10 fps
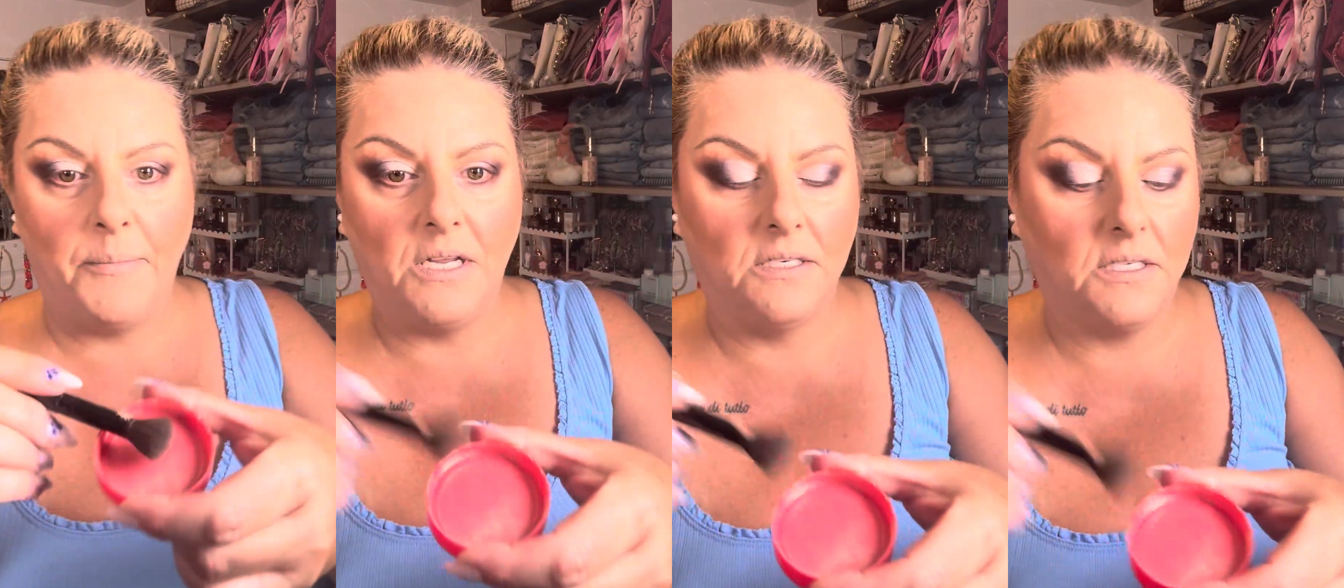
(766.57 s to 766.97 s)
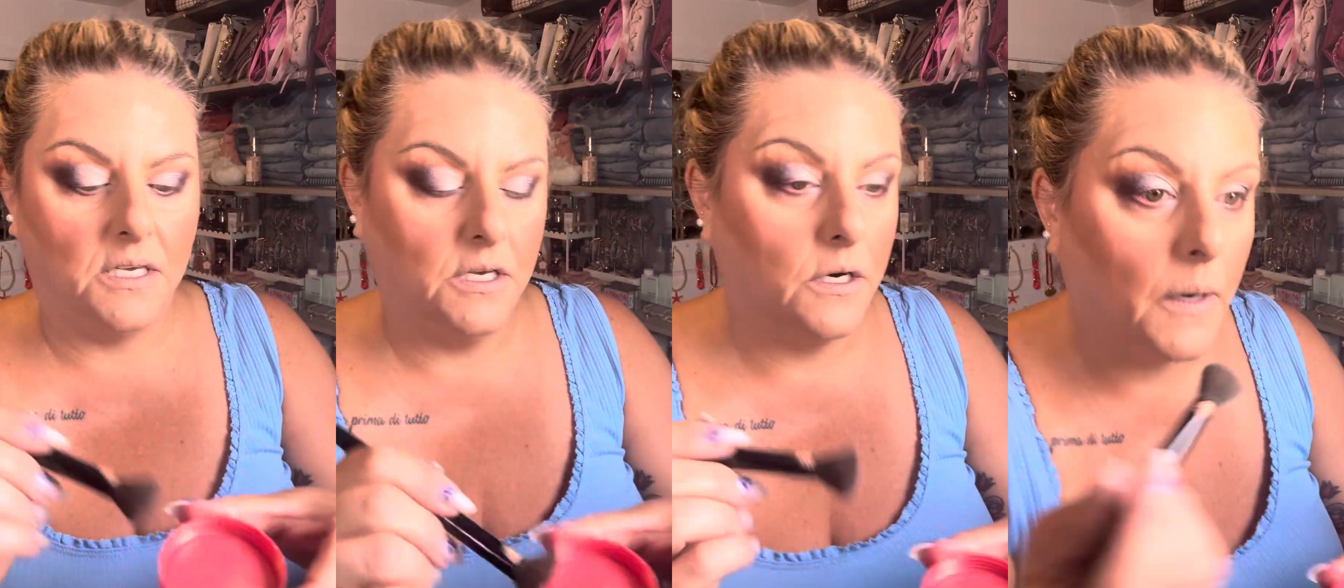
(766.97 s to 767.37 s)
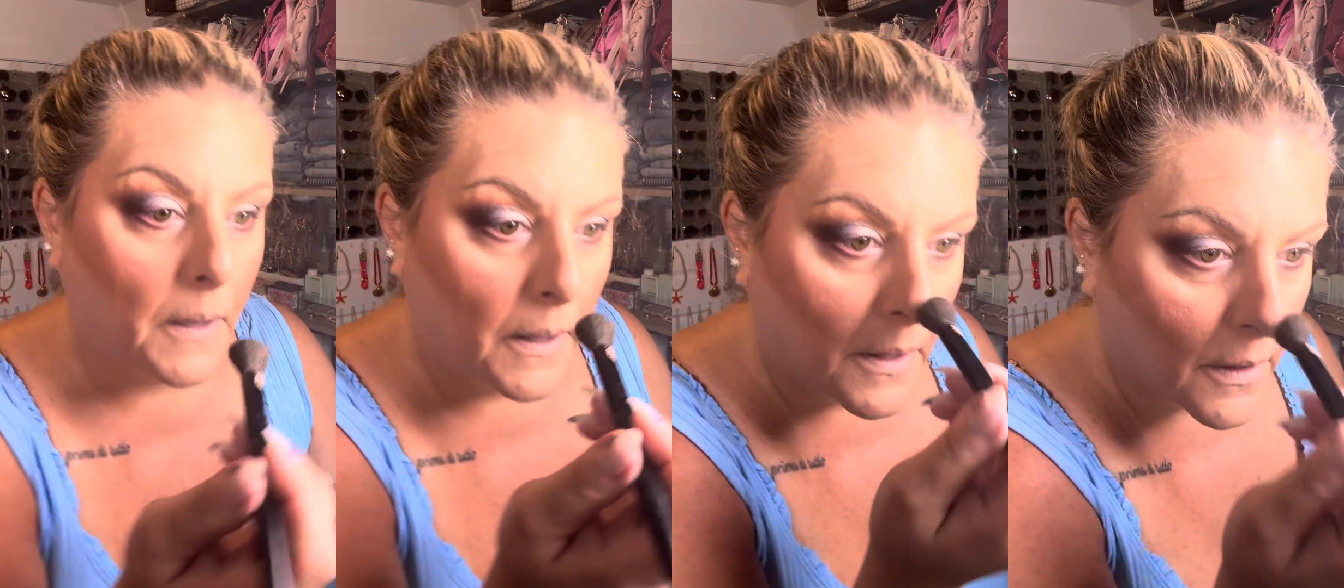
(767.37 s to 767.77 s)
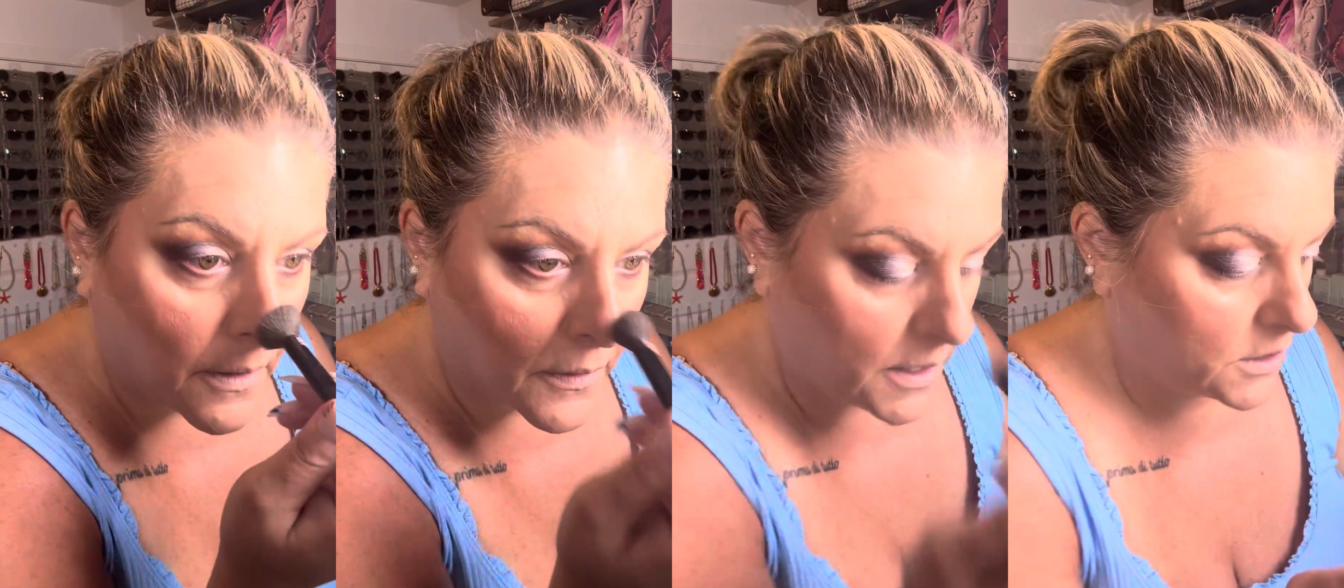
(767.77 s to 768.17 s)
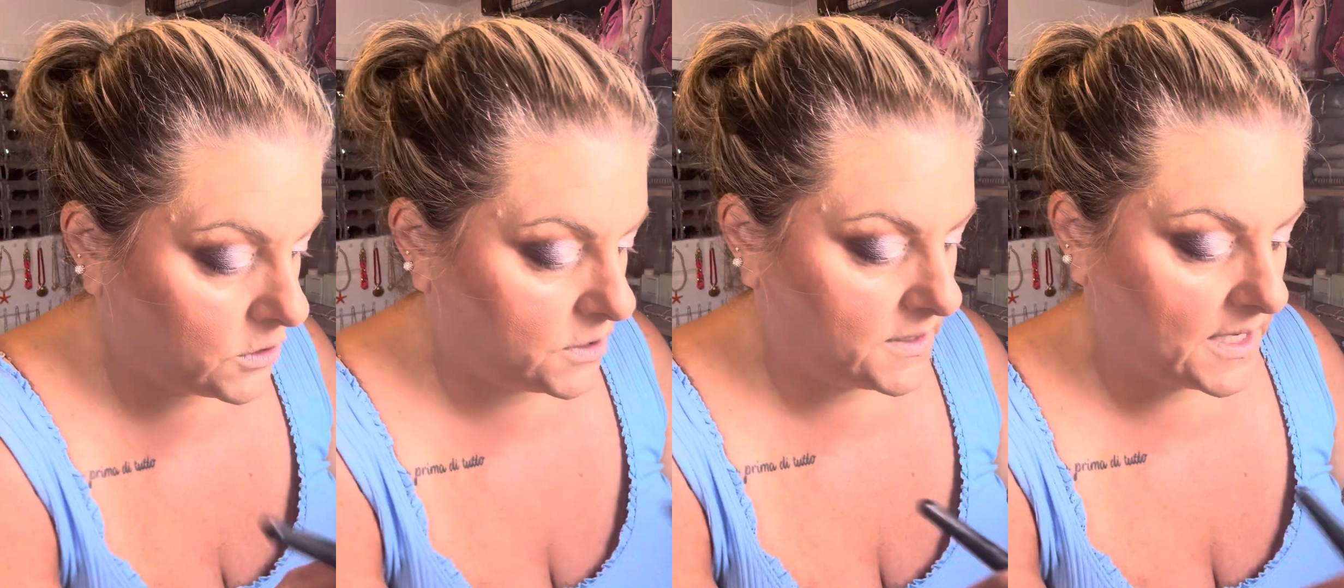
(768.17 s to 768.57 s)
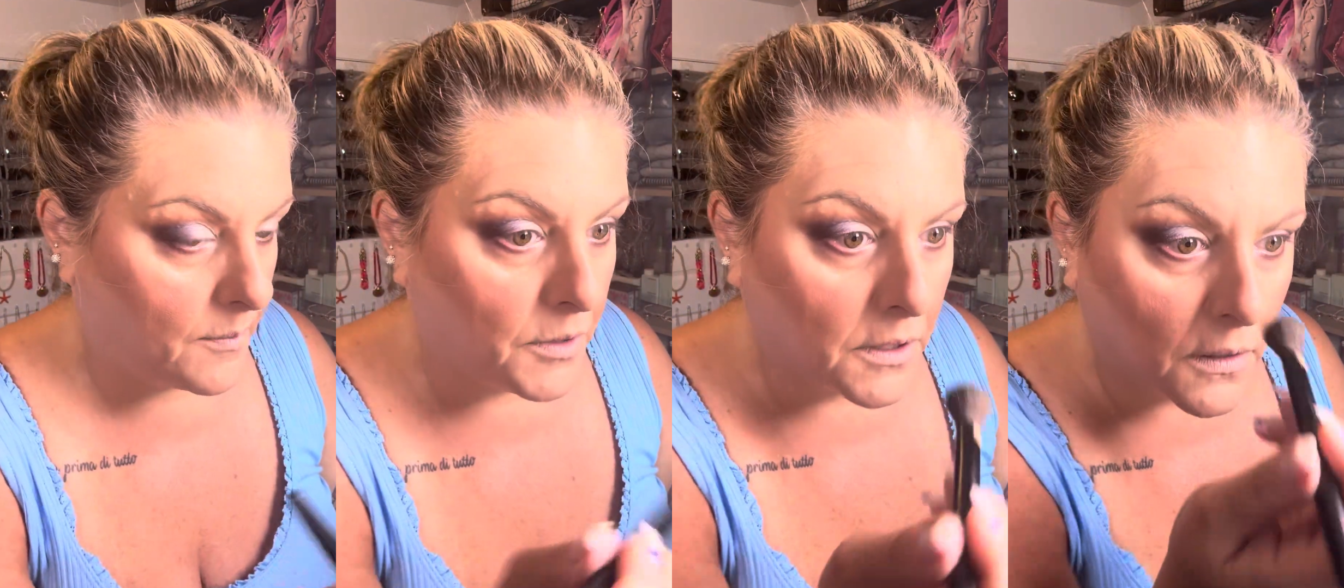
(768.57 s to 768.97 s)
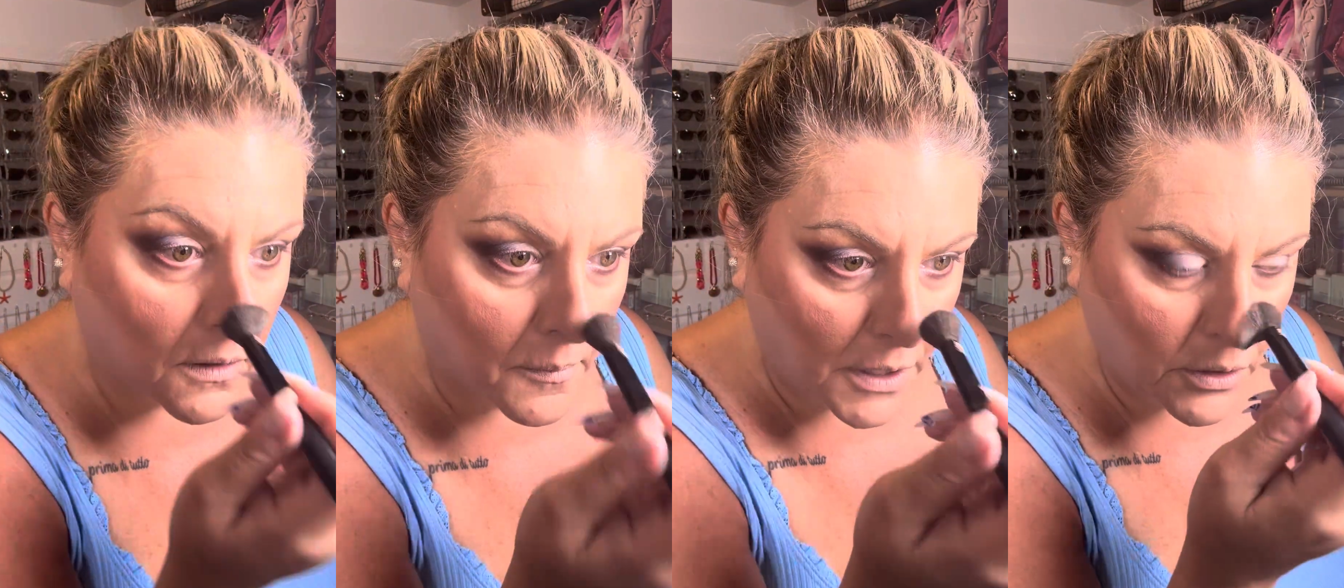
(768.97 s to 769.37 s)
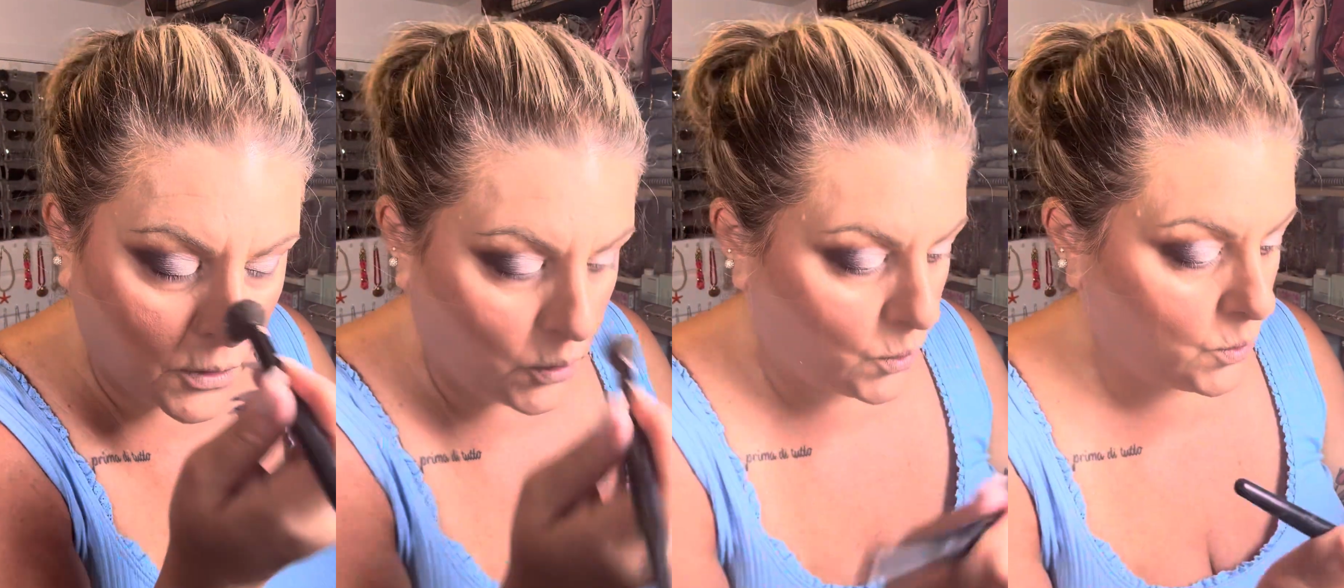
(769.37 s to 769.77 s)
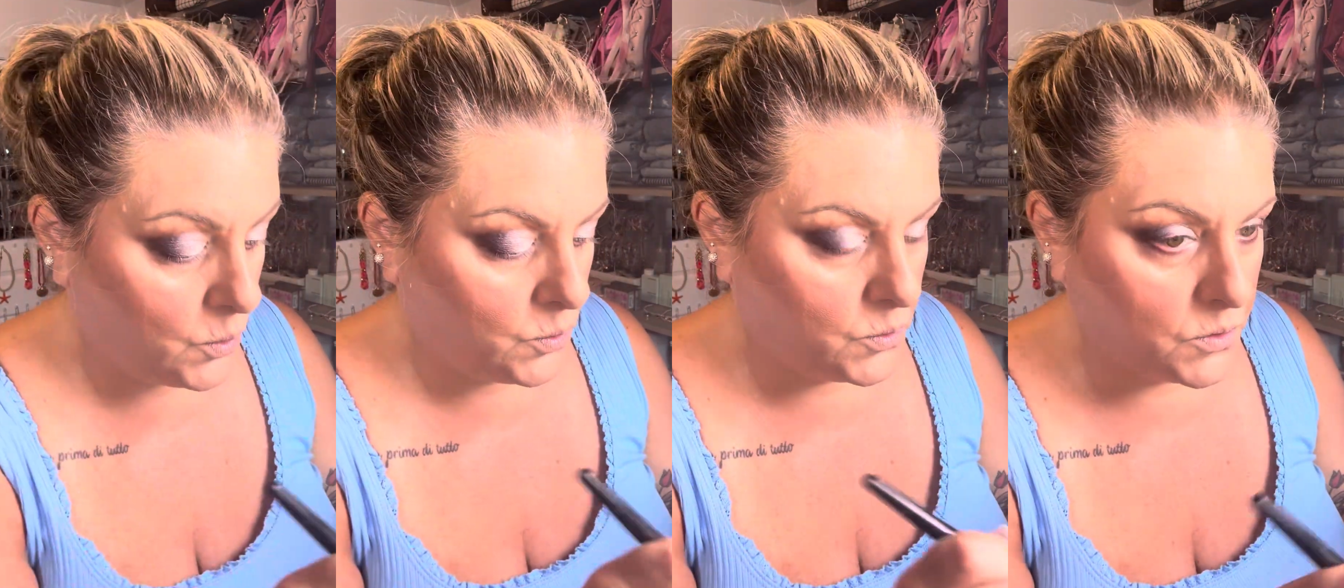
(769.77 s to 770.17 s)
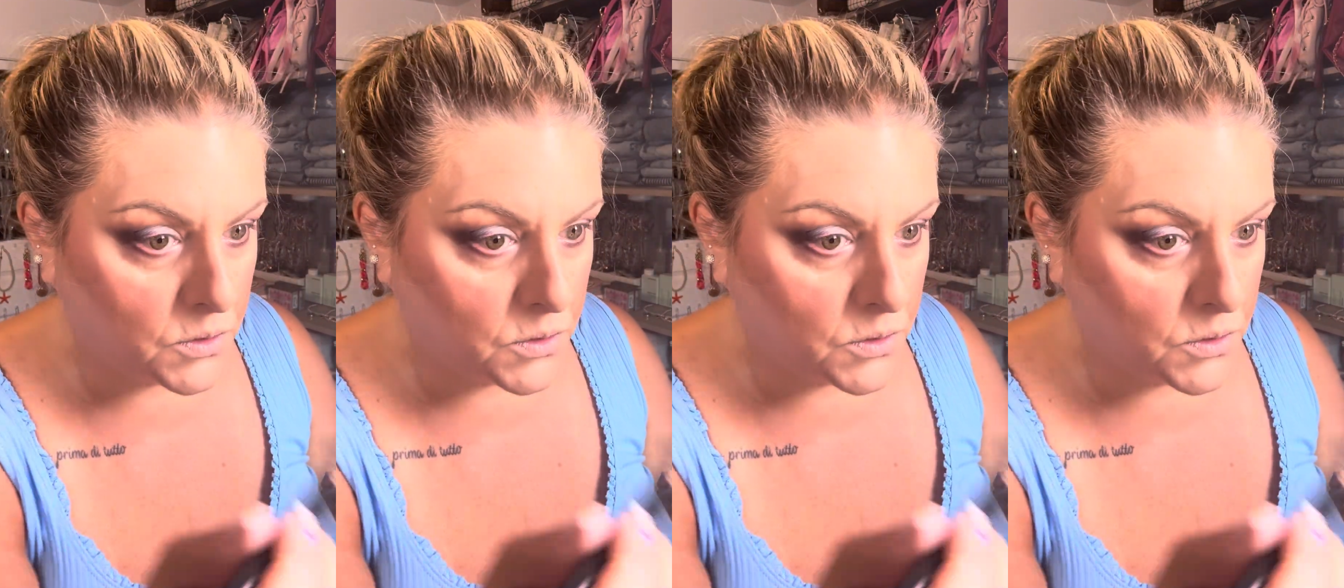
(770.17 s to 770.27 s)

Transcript: it into here, and then I just dab a little on my nose